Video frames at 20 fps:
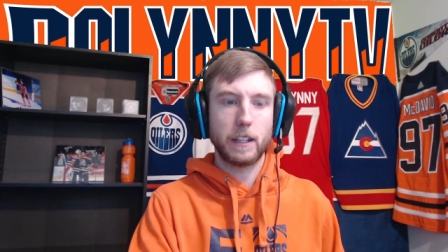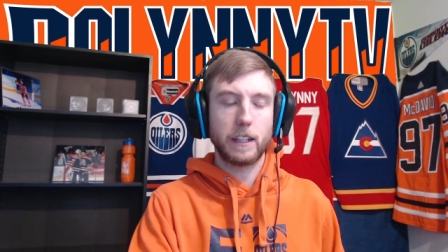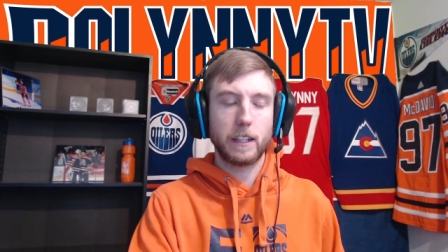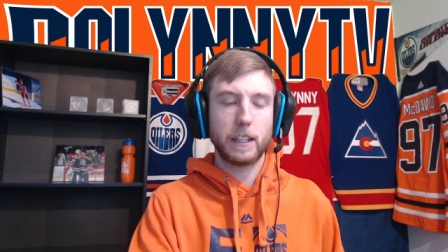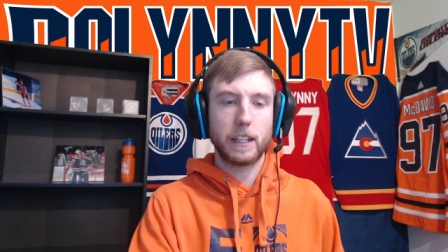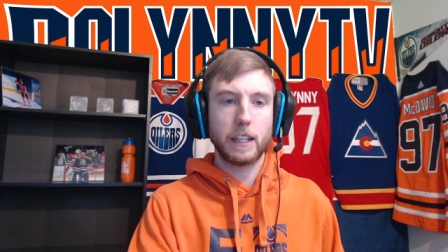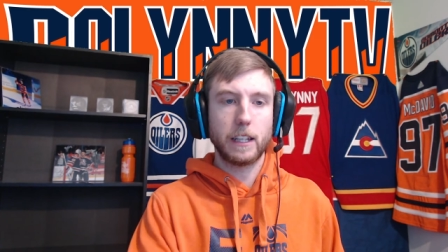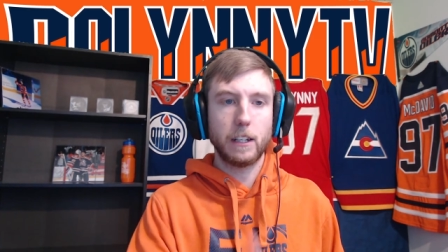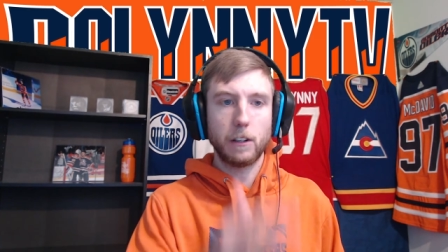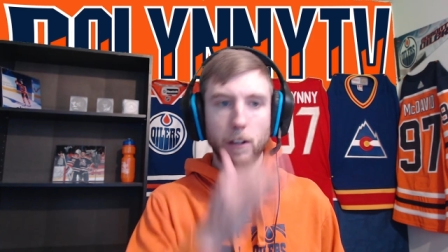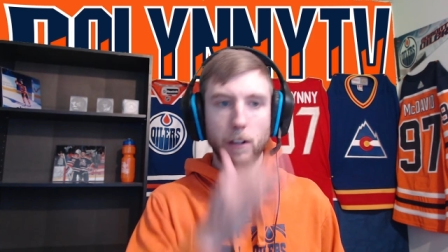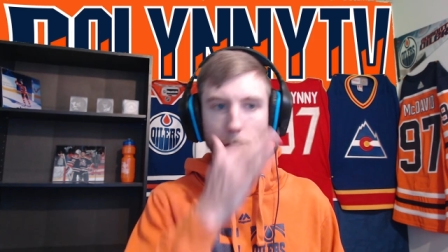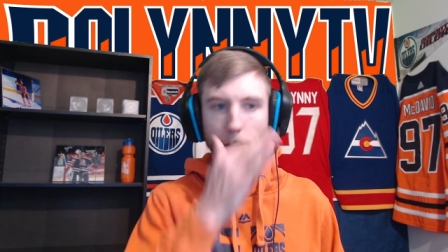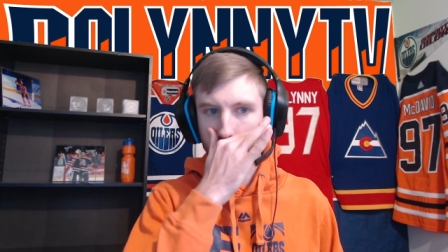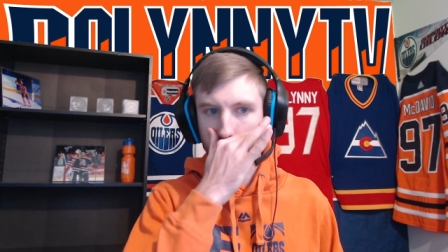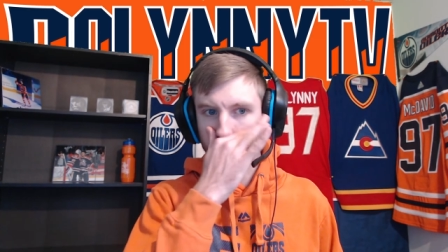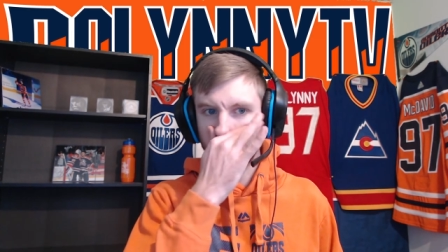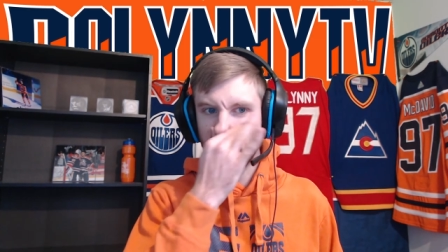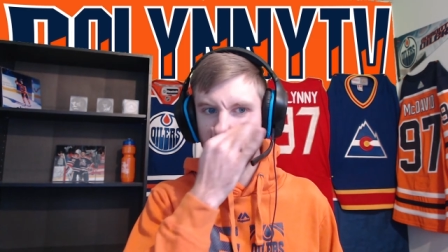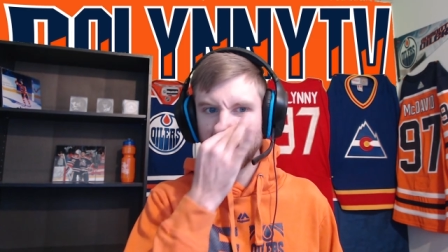You cannot
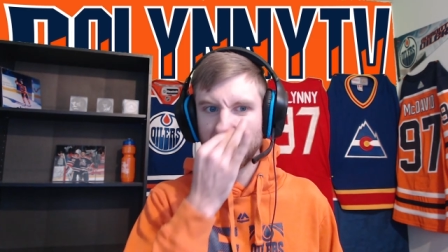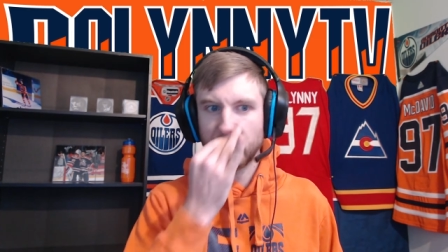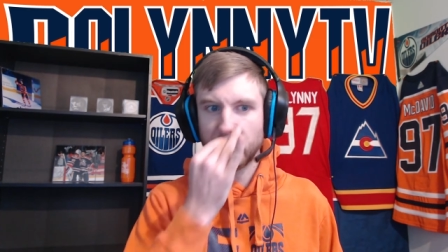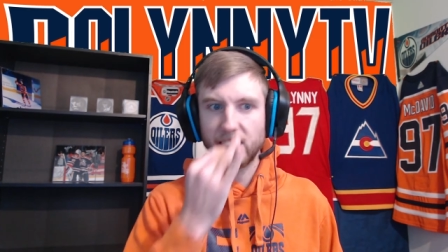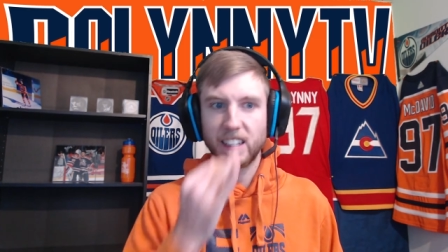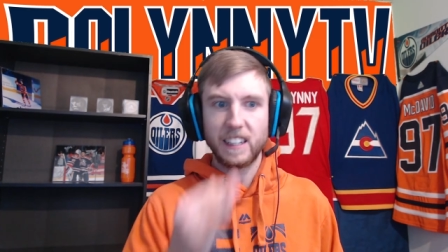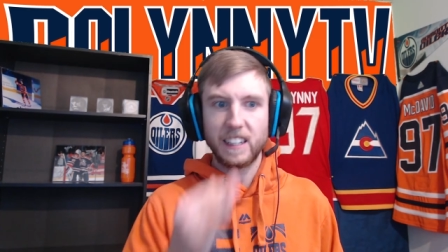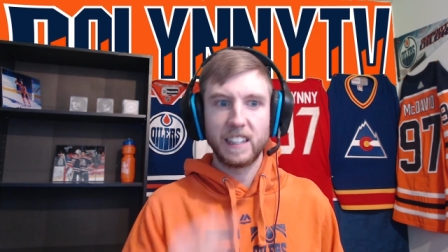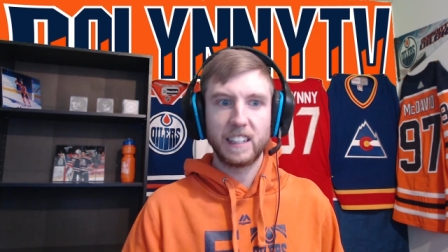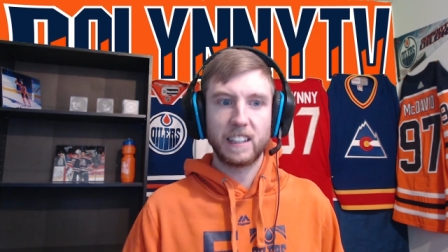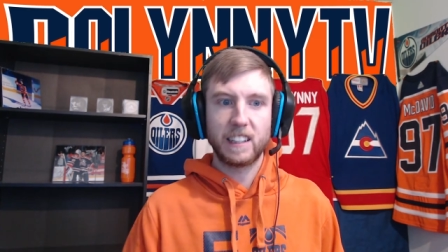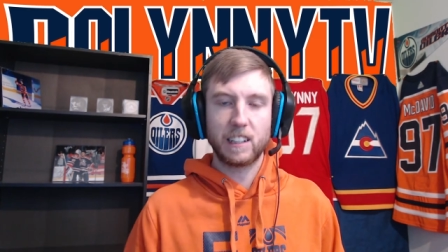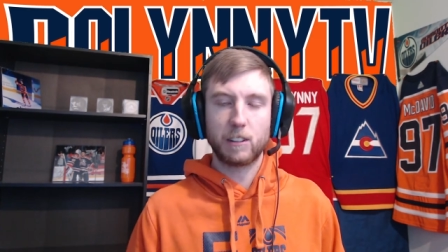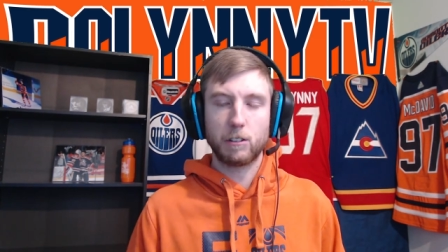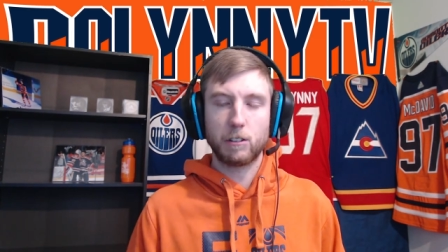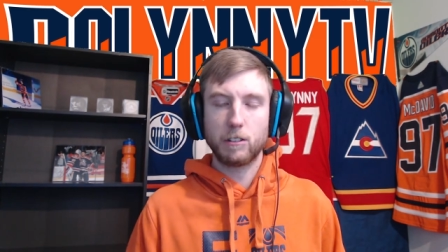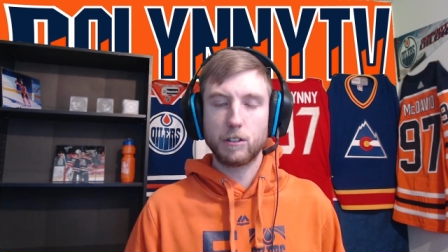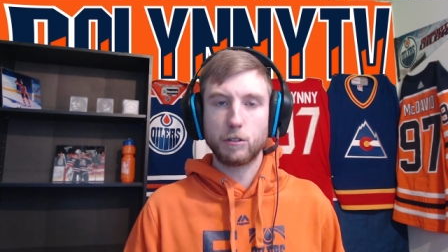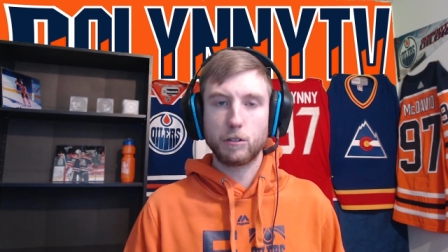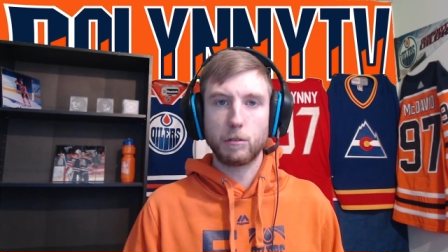forget that
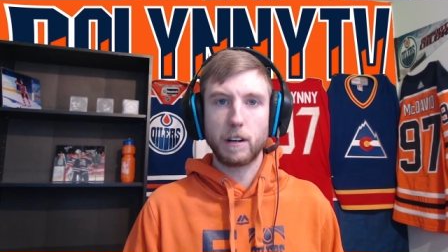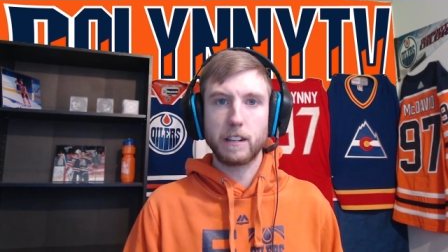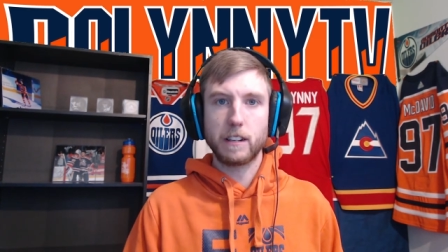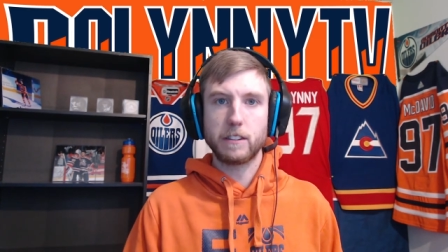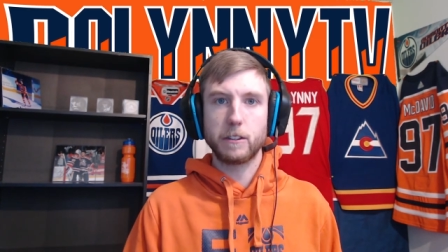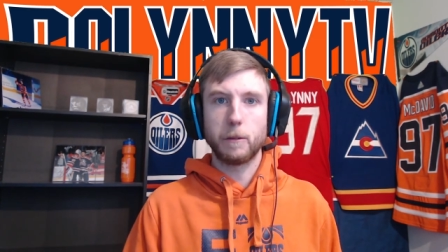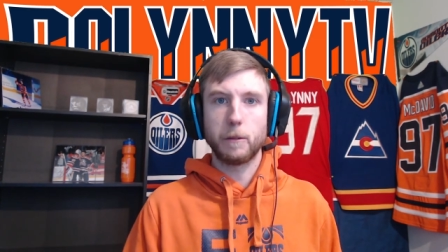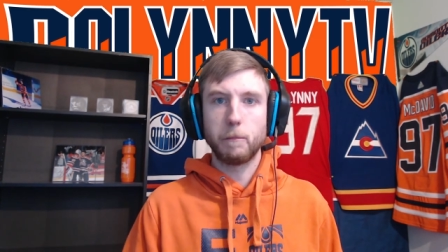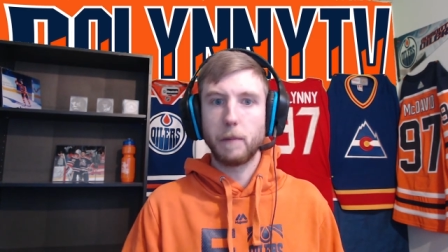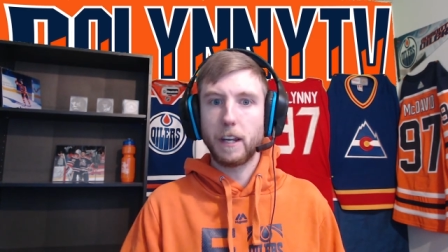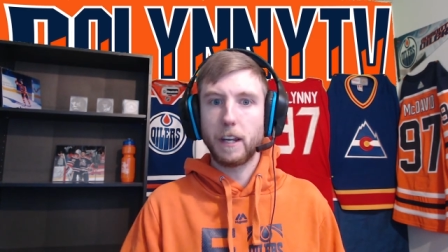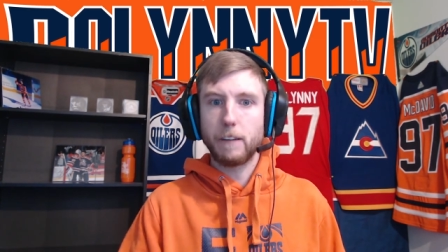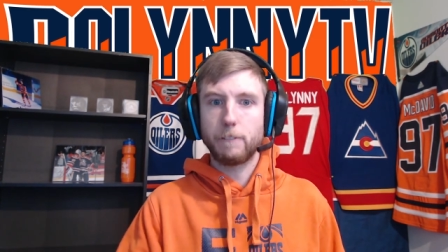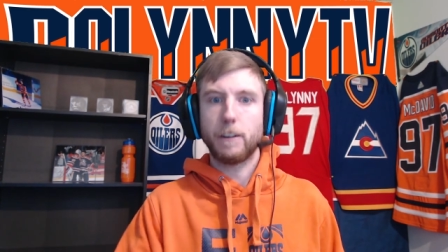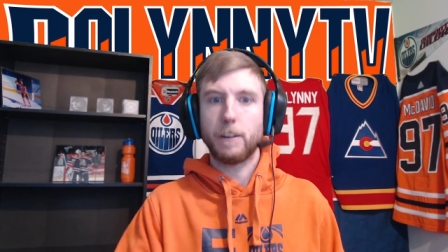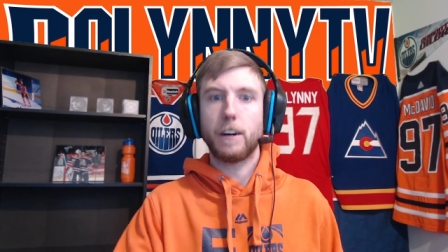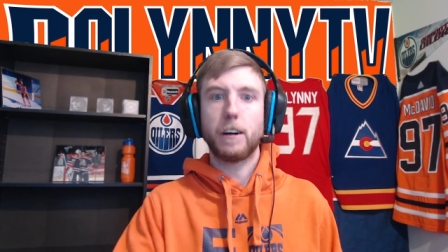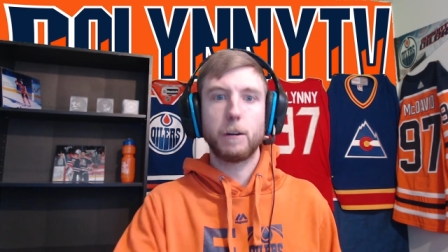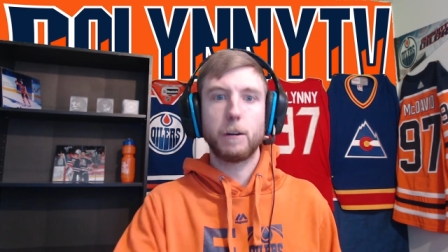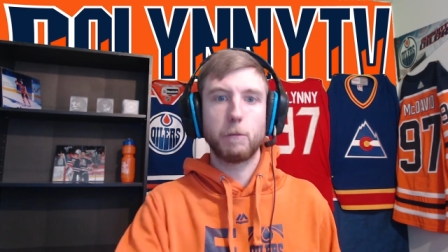Chris Russell may
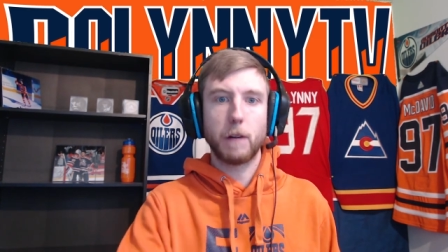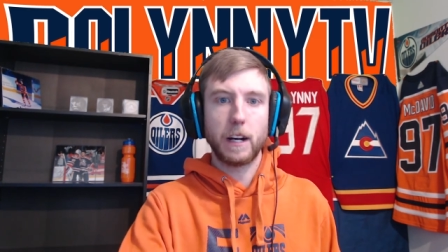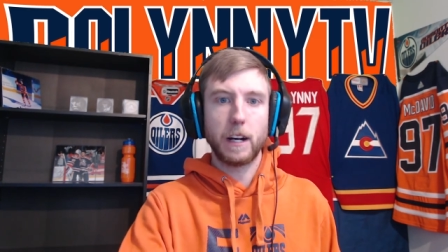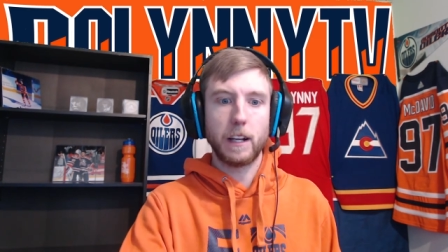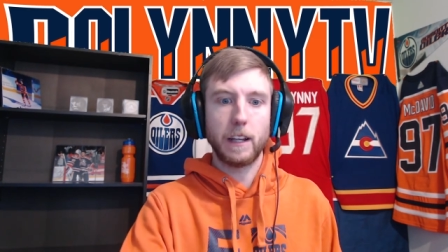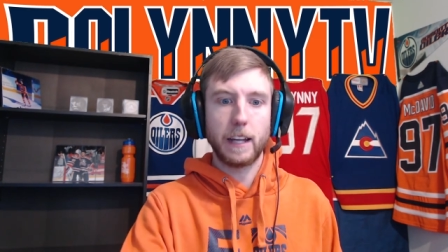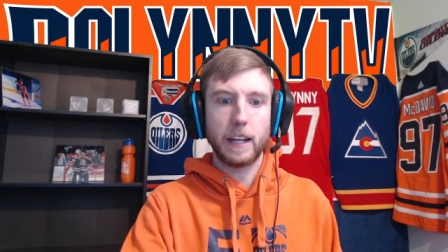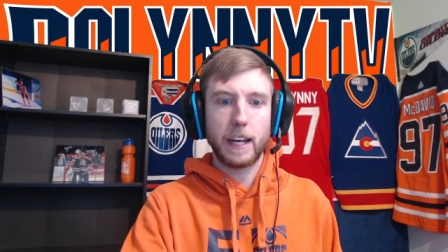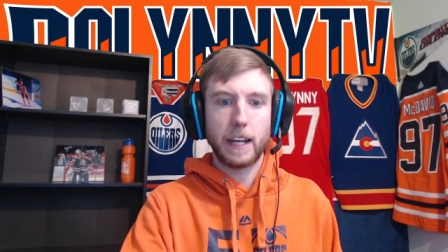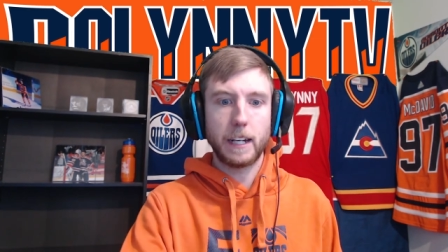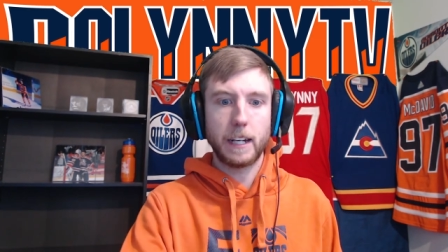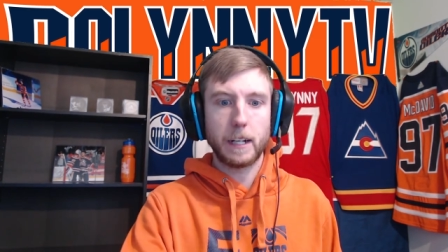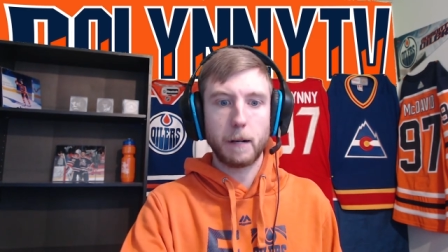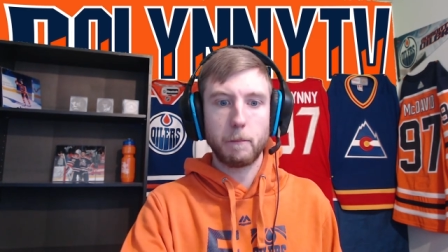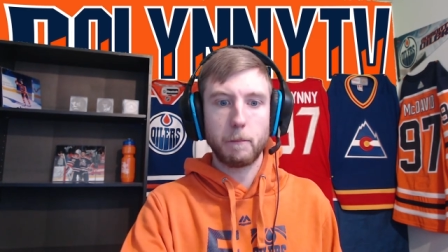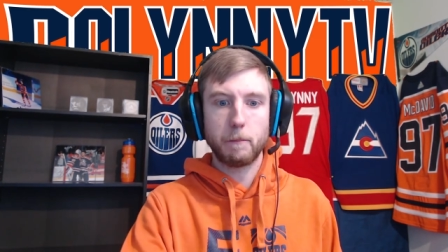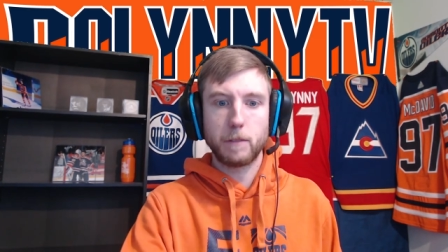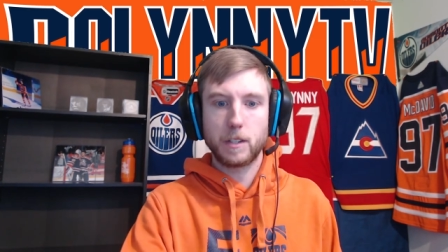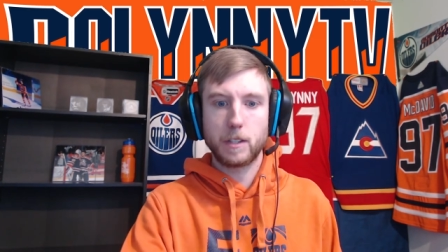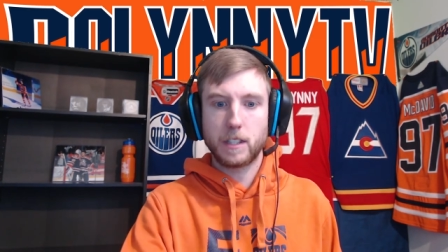very well end
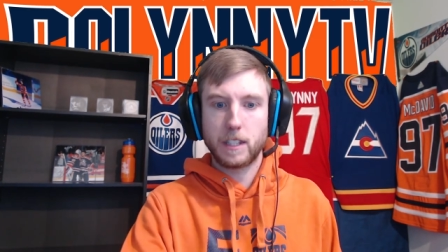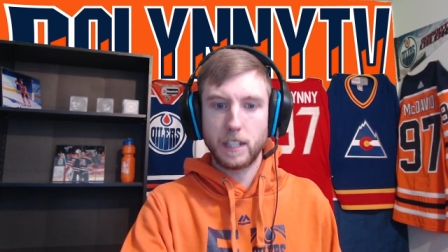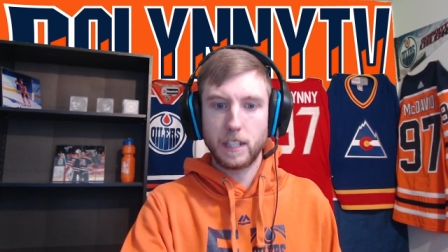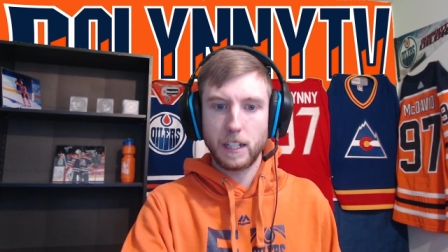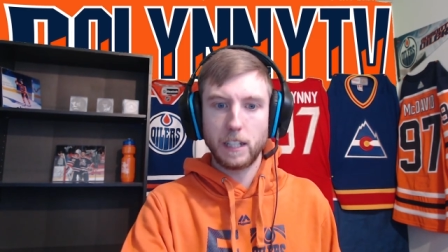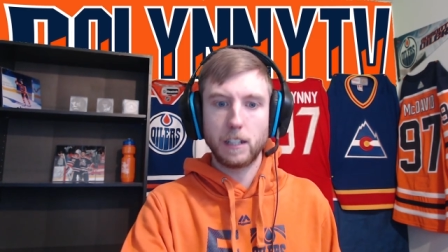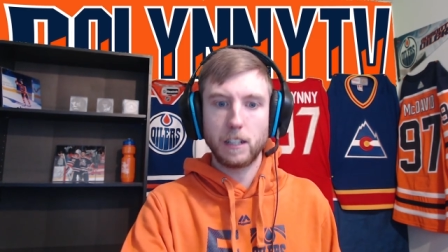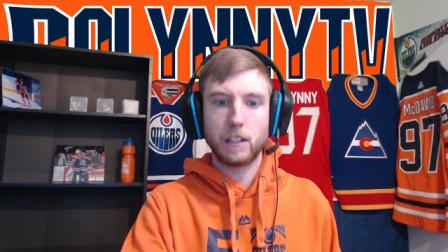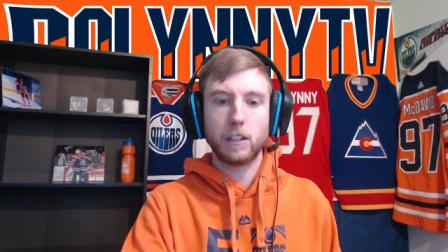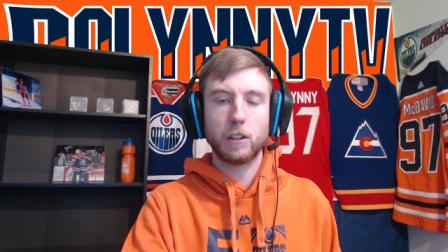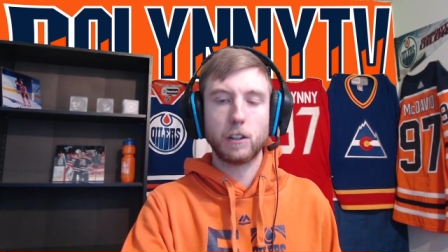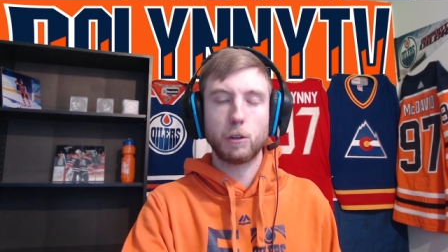up sitting